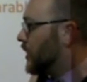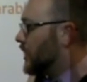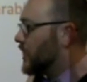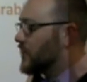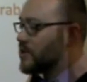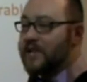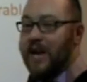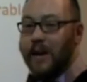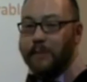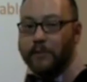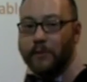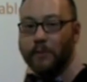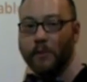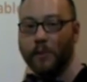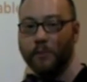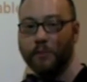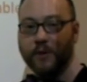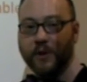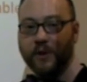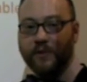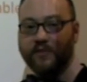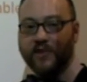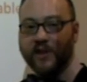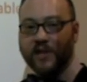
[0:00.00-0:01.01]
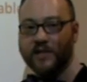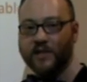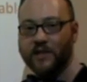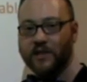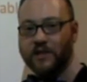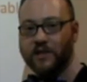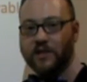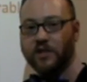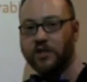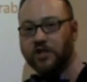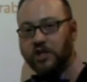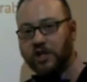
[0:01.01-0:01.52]
Separable
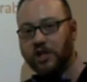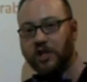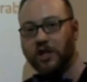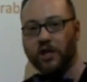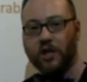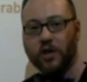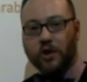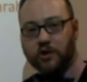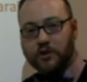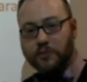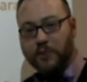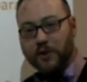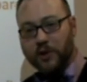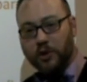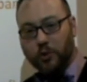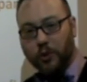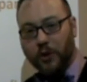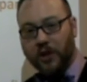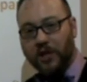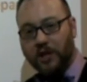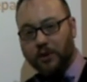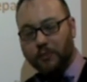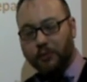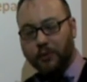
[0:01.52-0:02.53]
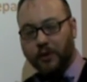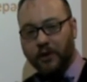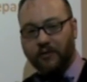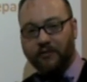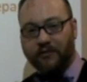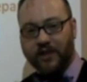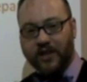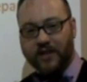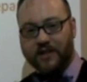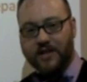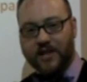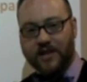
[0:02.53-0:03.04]
prefixes, the GE goes between the
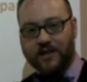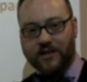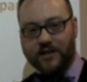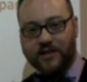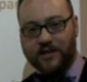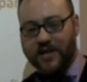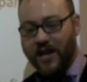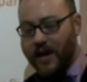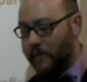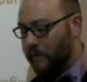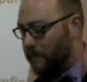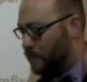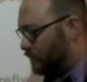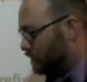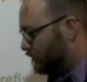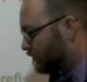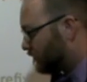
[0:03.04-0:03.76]
prefix and the stem.